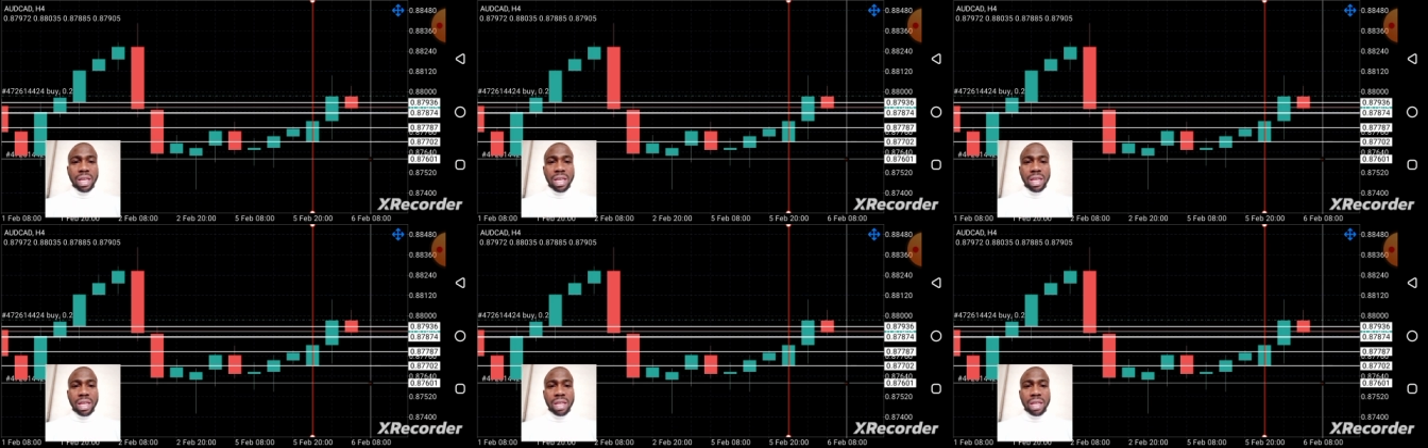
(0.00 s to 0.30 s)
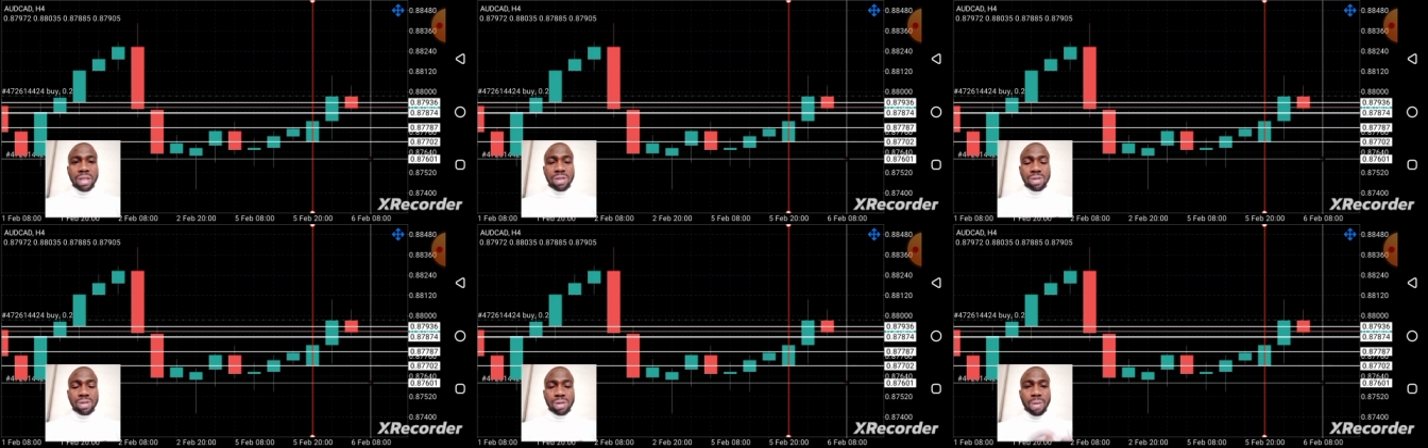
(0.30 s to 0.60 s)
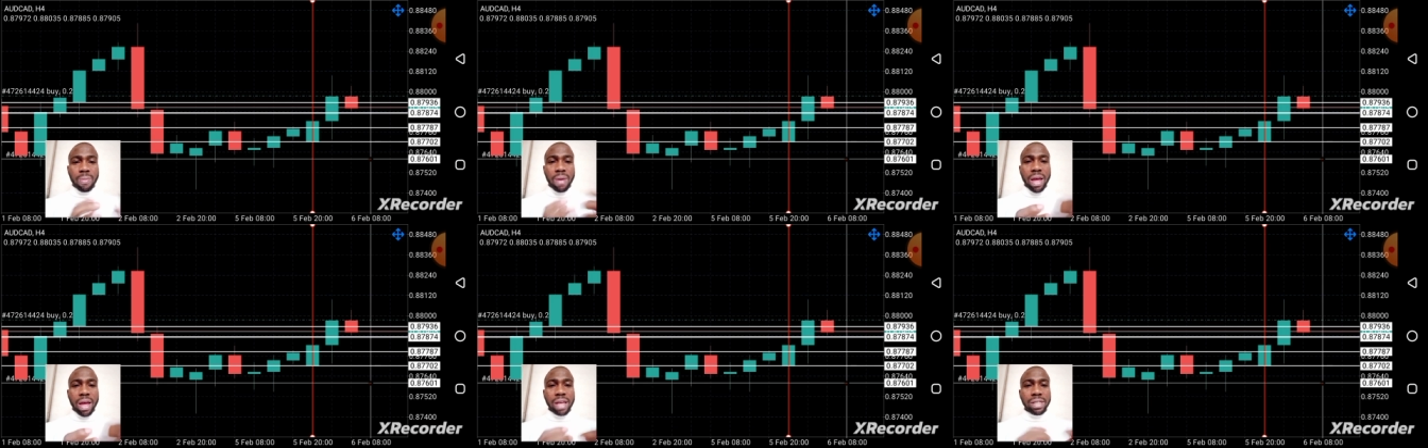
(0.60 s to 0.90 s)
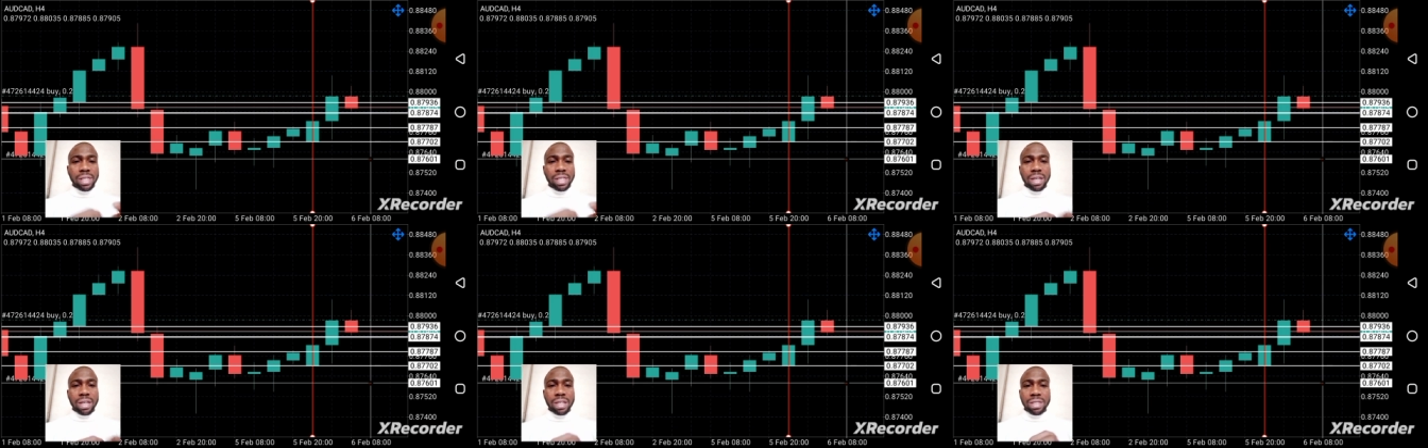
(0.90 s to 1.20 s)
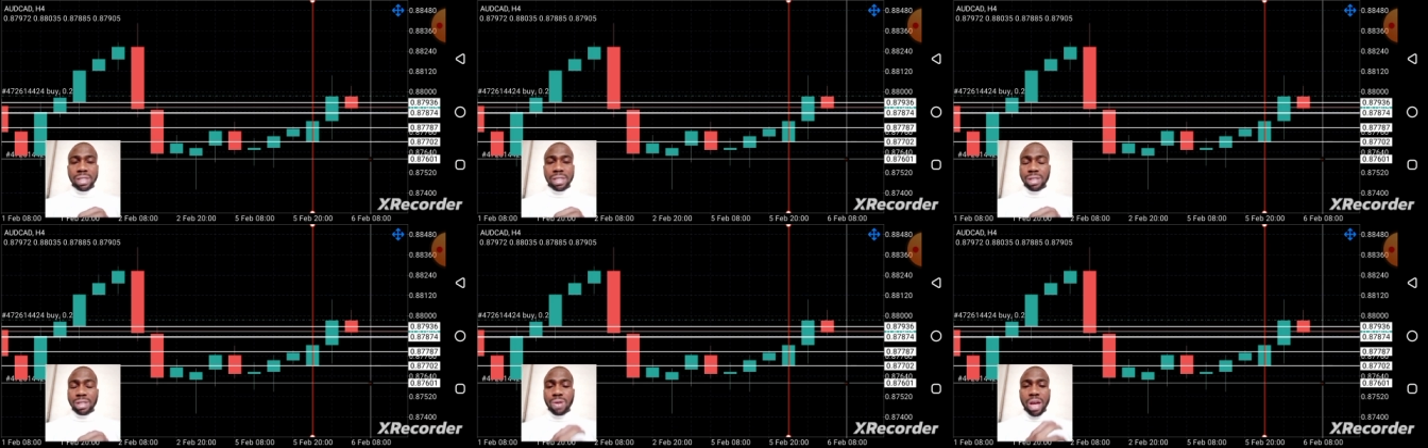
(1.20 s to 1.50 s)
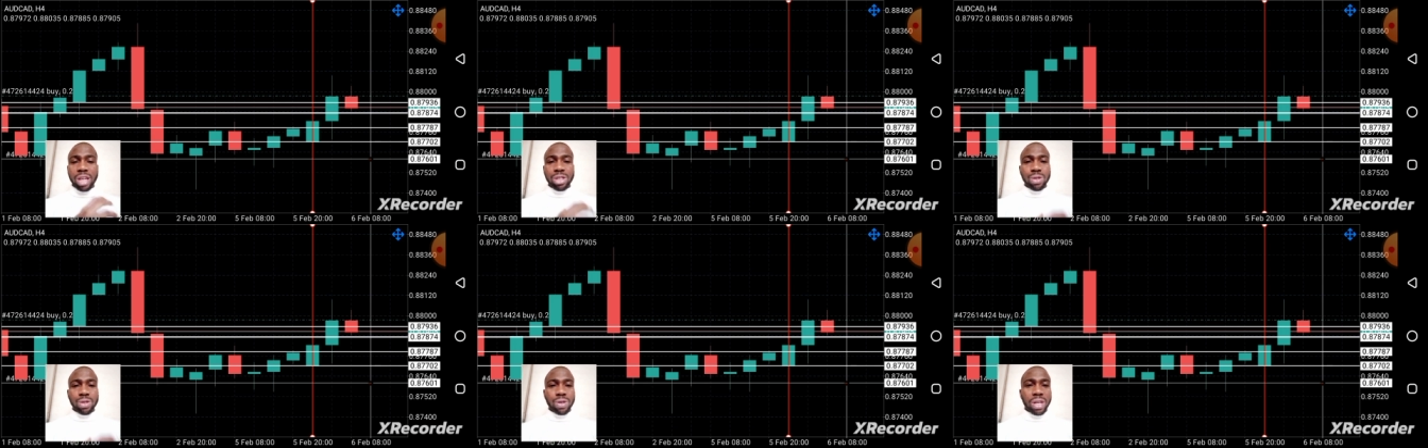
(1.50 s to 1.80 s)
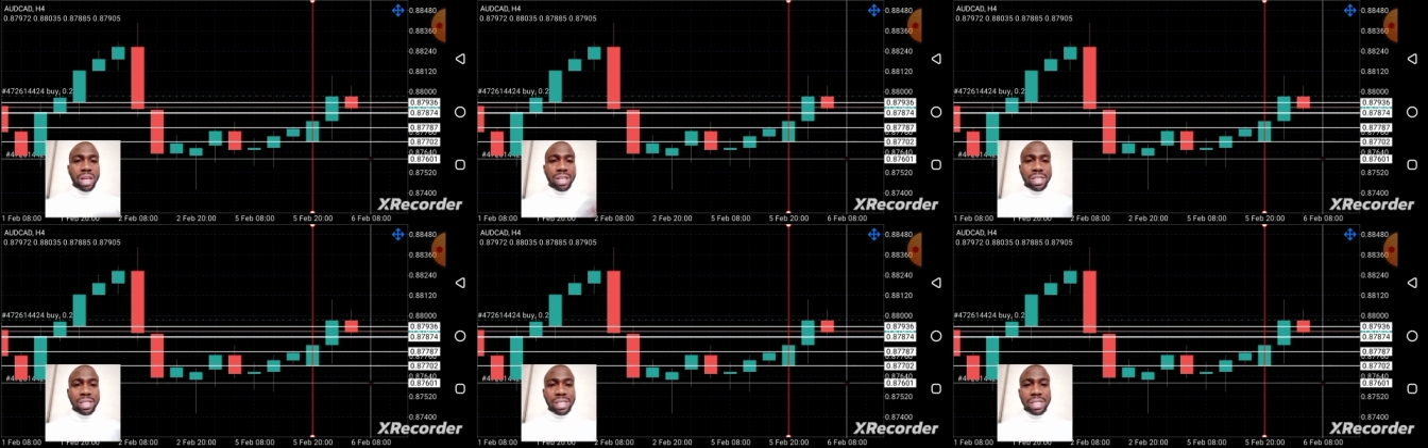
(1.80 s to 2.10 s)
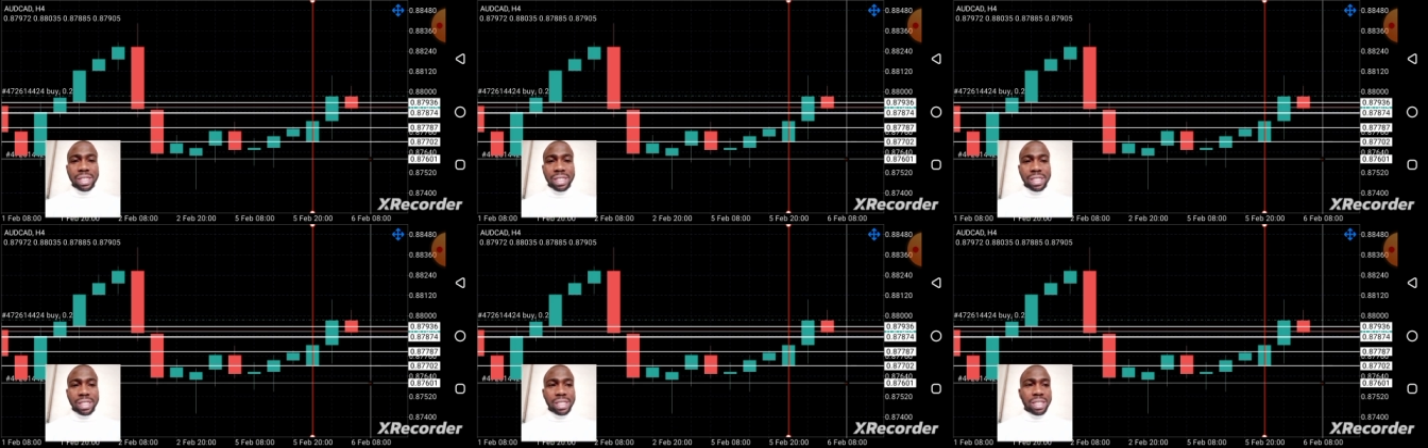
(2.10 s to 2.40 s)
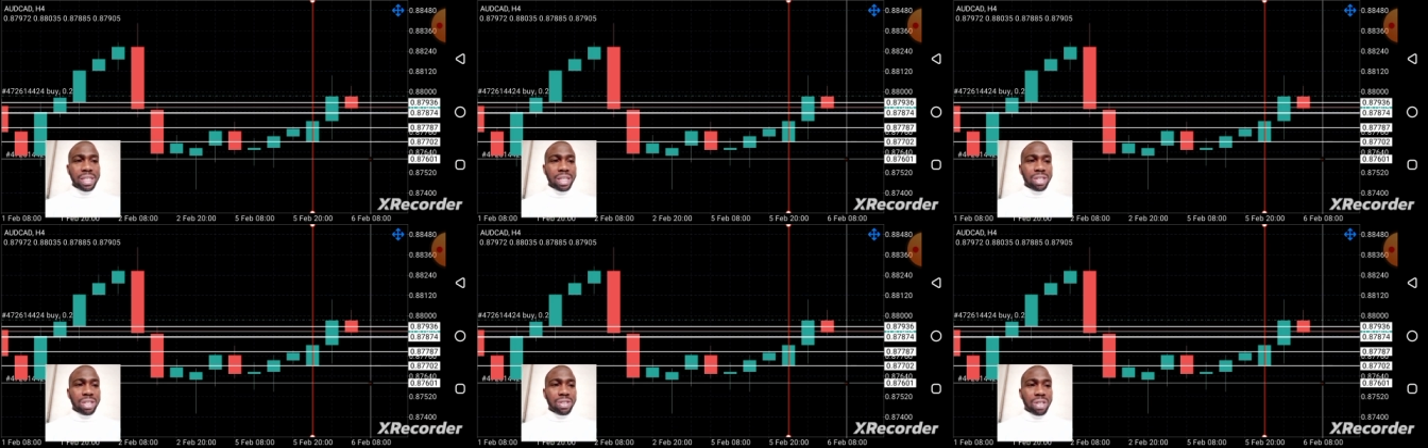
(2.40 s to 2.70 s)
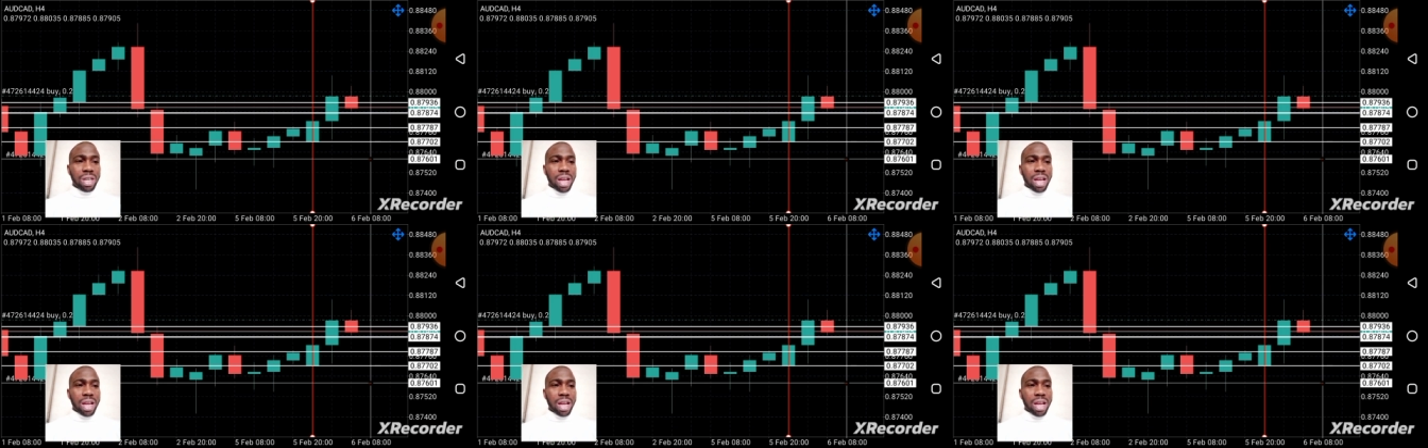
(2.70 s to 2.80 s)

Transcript: Supply is increasing, so I should exit the trade.